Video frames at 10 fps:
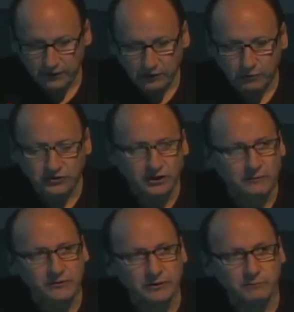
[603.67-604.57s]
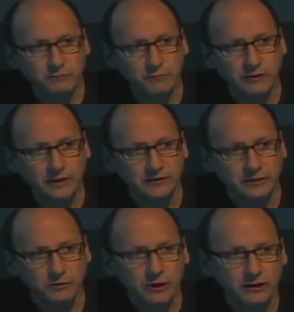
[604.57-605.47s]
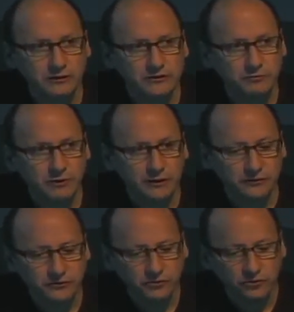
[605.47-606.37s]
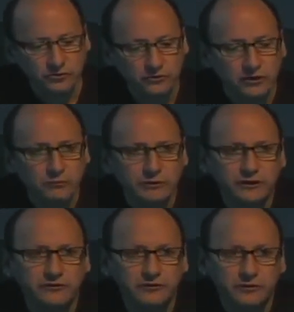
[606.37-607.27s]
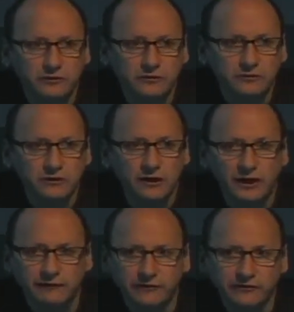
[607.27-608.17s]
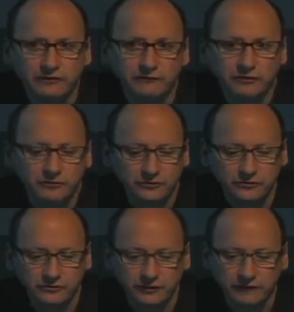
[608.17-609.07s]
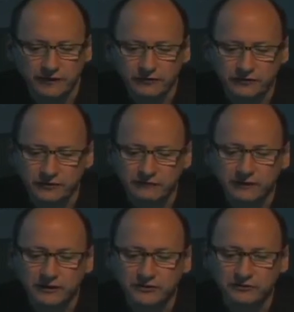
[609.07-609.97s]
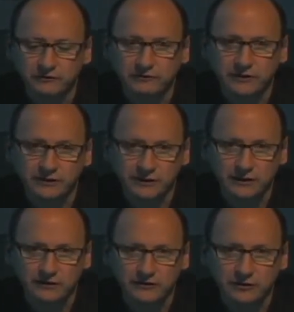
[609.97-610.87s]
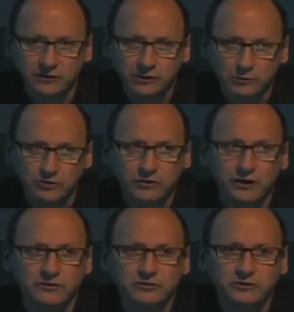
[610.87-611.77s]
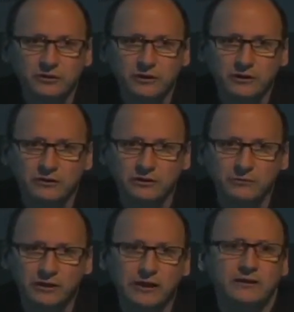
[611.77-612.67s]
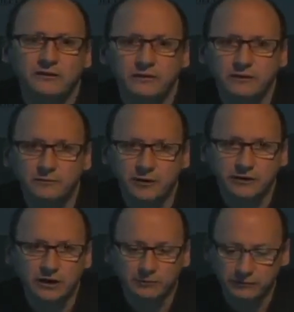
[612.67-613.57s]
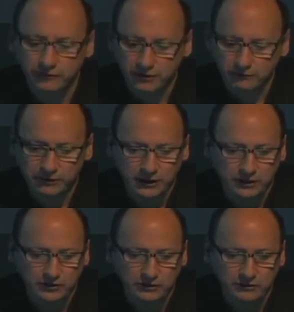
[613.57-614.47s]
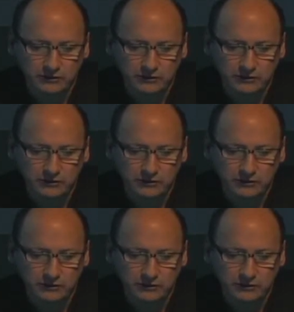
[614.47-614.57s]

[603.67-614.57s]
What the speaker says: We stop their anticoagulants prior to surgery. We consider IVC filters if they have a significant history of VTEs. We're trying to eliminate the perioperative complication.